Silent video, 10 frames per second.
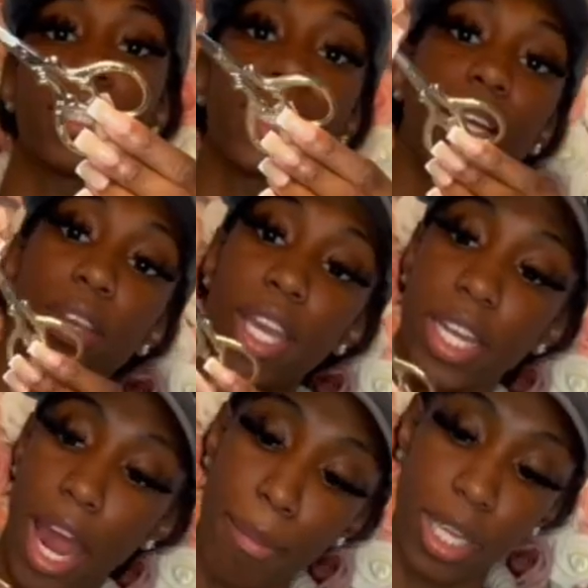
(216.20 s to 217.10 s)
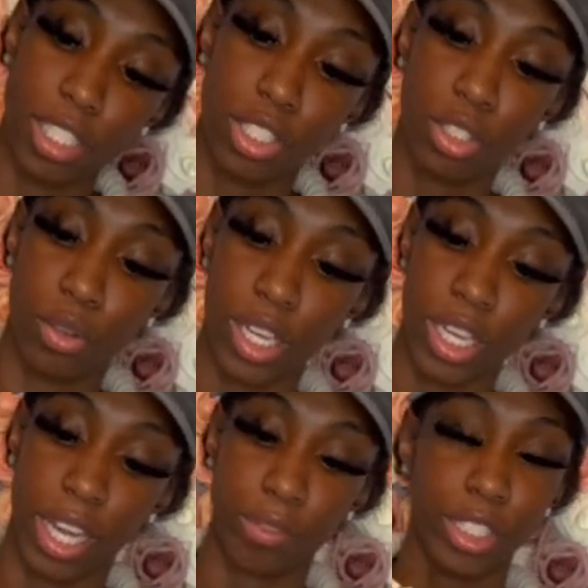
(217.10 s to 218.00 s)
So yeah, not much to it.
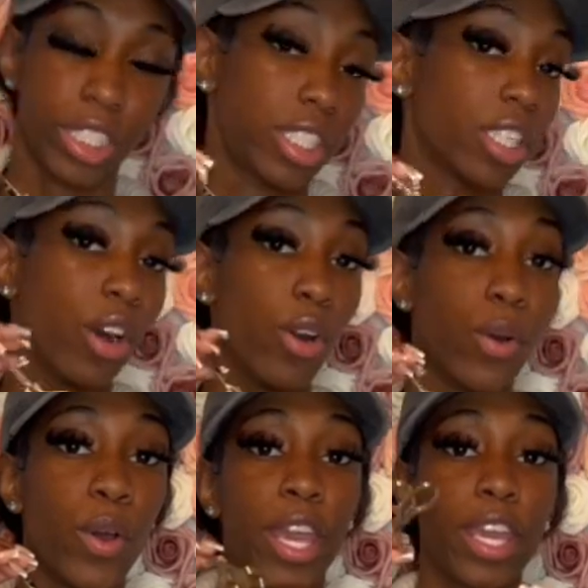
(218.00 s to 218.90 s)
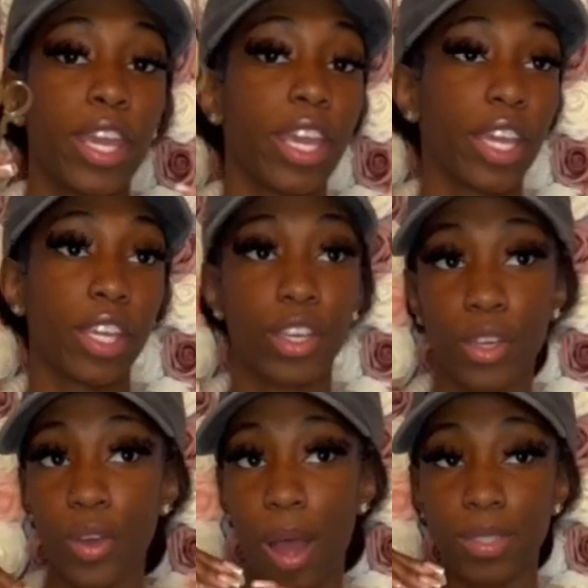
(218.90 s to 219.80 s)
They was just gold,
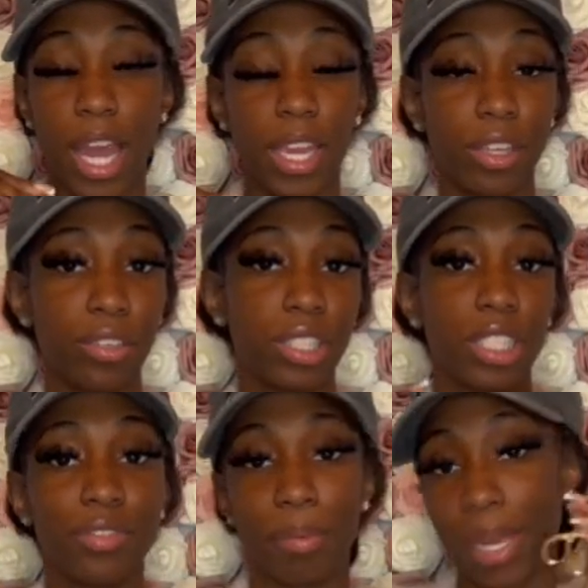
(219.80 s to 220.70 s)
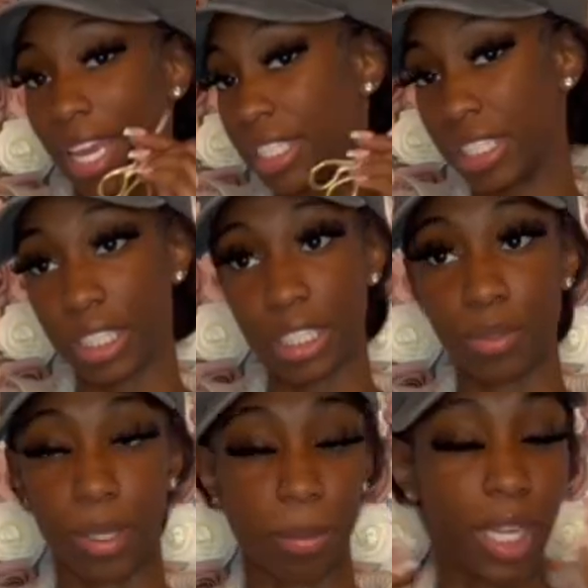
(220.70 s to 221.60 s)
cute. I was like, I can use these for my edges
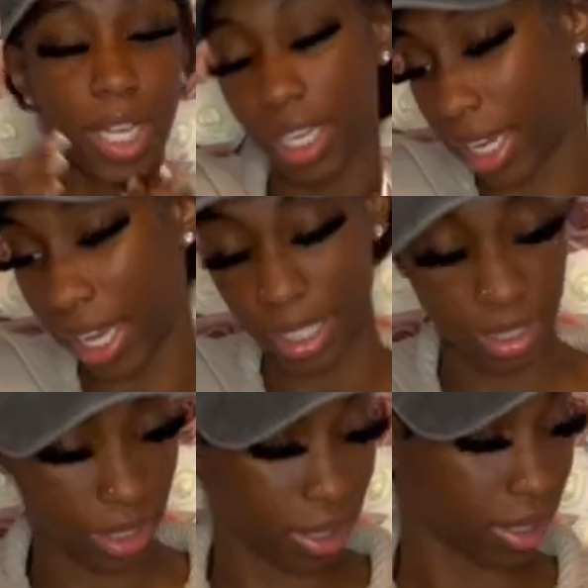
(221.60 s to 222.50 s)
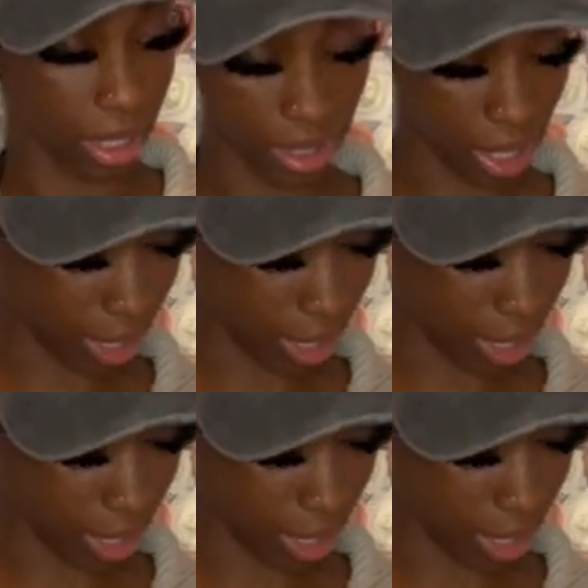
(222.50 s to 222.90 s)
when I'm cutting the lace, things like